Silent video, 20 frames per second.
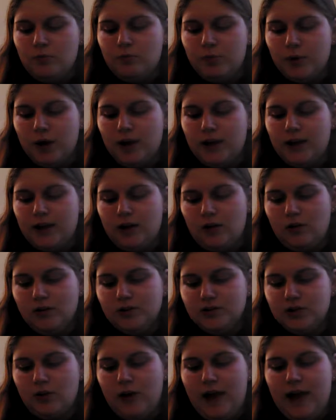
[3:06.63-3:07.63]
but it
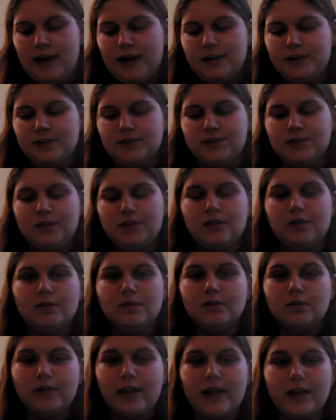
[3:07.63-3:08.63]
also has
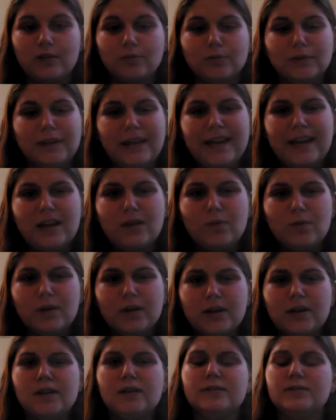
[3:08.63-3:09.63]
like related
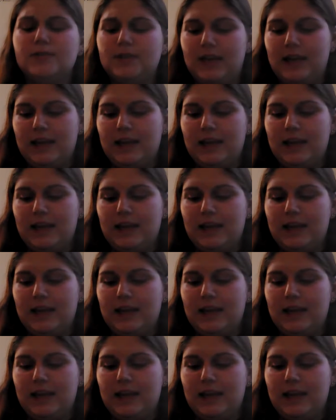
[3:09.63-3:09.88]
words